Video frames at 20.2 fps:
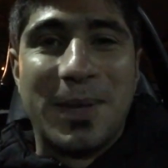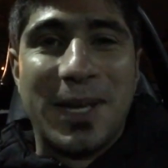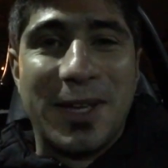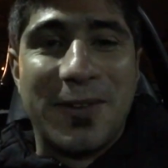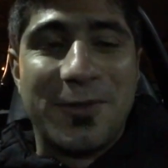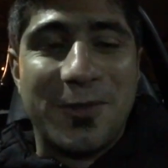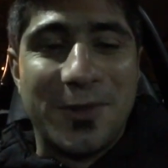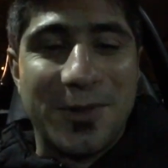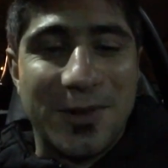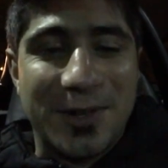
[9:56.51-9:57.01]
pay
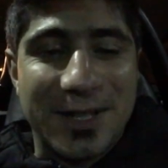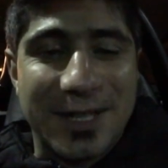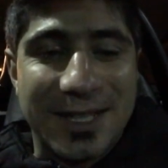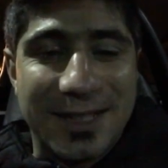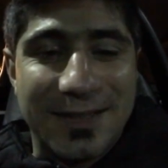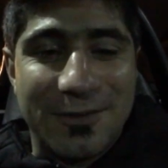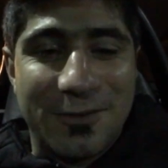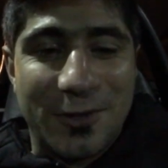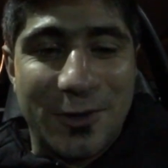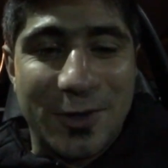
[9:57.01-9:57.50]
for the
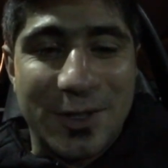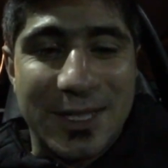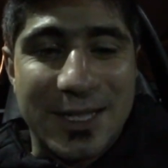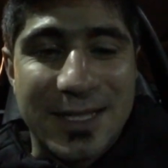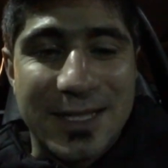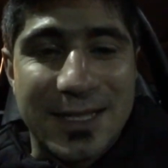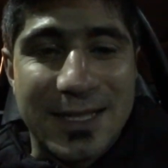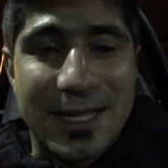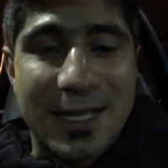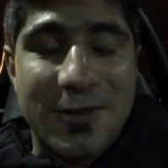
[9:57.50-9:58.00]
for
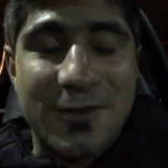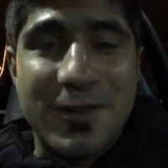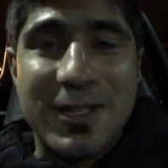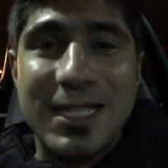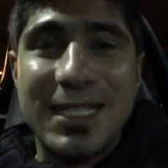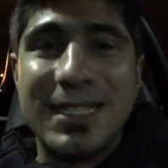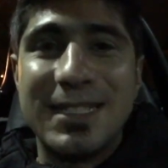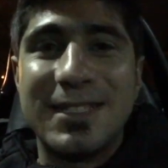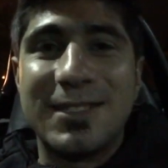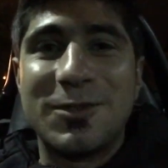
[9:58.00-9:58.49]
this
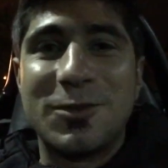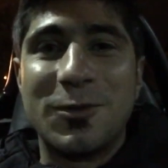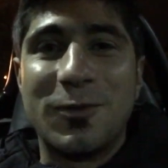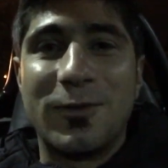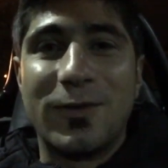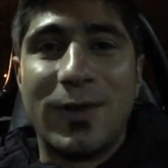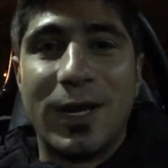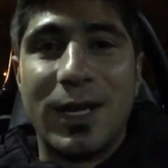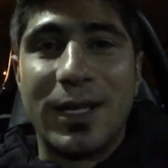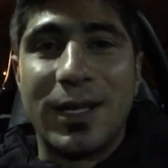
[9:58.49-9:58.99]
service to
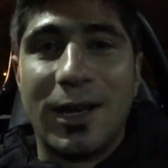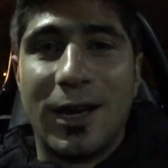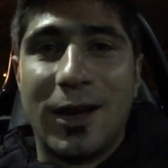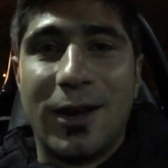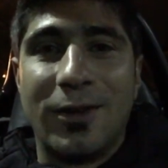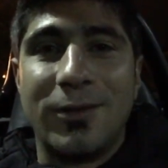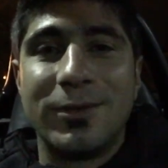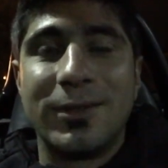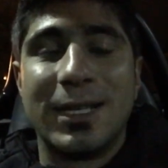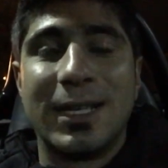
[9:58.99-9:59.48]
find
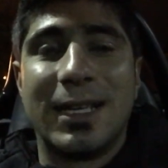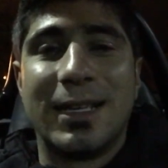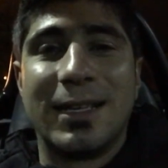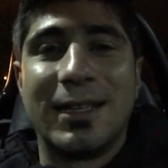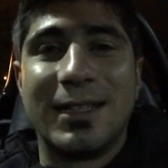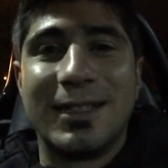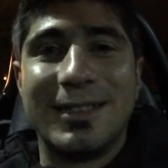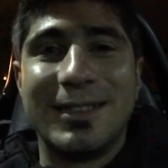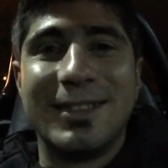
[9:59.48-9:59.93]
out and